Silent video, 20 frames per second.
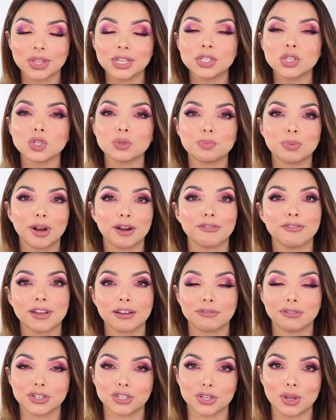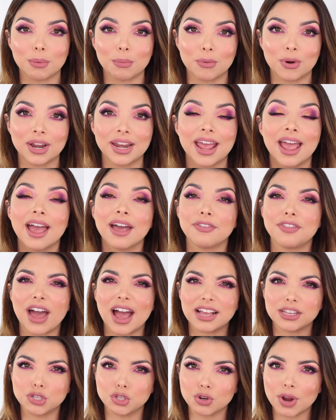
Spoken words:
this is perfect for someone that has